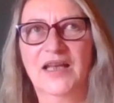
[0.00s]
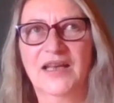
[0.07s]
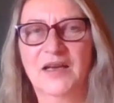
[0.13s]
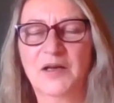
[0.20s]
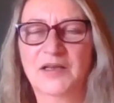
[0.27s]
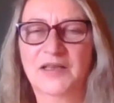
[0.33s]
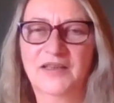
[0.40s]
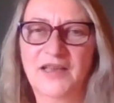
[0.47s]

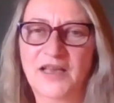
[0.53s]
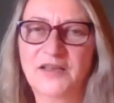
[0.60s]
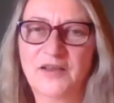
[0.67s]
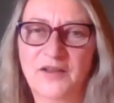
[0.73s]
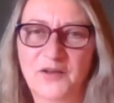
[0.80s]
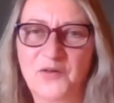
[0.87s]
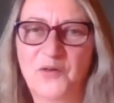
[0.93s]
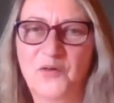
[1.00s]
And at the end of
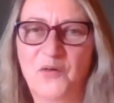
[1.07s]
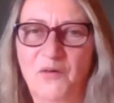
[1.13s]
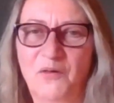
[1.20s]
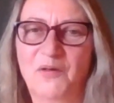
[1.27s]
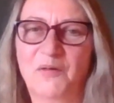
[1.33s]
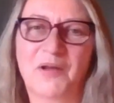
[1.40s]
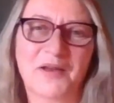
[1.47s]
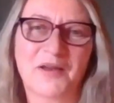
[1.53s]
the call,
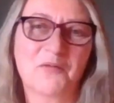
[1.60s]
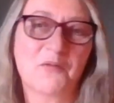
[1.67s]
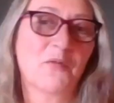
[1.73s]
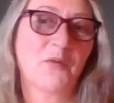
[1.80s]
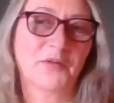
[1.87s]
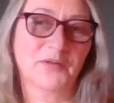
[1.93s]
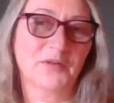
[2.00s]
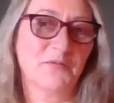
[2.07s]
I'm like,
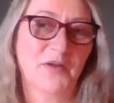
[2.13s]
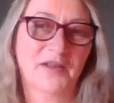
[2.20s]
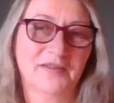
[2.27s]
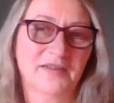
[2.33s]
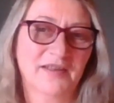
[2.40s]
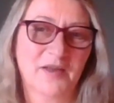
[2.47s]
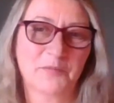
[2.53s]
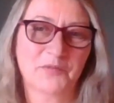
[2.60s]
what's the first
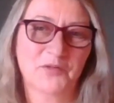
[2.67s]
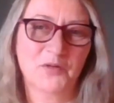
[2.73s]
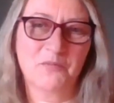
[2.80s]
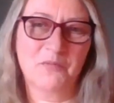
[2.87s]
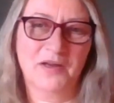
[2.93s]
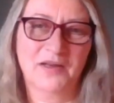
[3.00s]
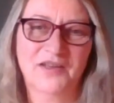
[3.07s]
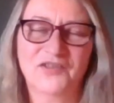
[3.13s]
thing that comes to your
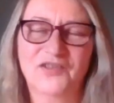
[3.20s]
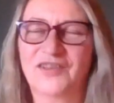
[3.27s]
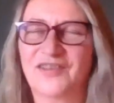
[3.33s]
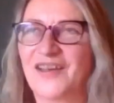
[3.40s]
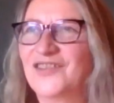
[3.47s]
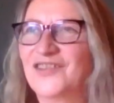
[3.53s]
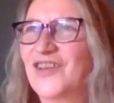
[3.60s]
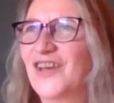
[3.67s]
money? And she's
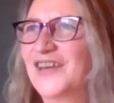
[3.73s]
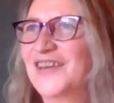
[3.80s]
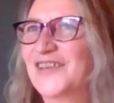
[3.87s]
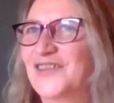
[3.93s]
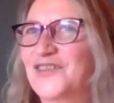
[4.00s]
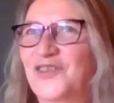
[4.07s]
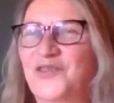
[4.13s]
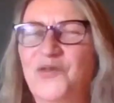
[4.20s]
like, Jenny, it's
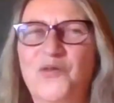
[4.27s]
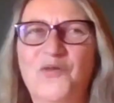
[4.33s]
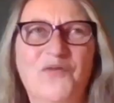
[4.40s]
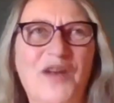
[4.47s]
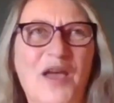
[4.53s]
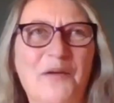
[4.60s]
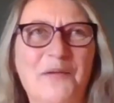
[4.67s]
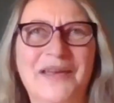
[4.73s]
just all
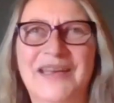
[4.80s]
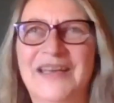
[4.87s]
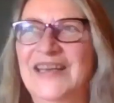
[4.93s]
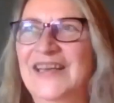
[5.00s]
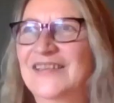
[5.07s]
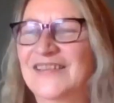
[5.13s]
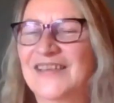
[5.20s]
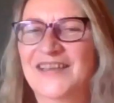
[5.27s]
flowing and
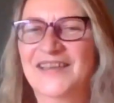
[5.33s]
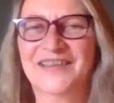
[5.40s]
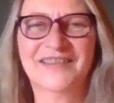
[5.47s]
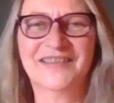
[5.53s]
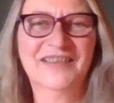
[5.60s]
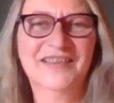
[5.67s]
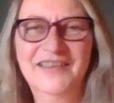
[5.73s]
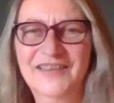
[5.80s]
easy, and
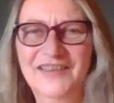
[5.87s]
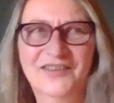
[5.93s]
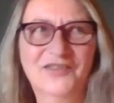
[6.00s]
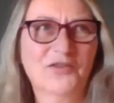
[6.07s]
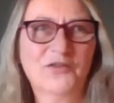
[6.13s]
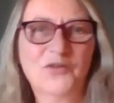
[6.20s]
it's just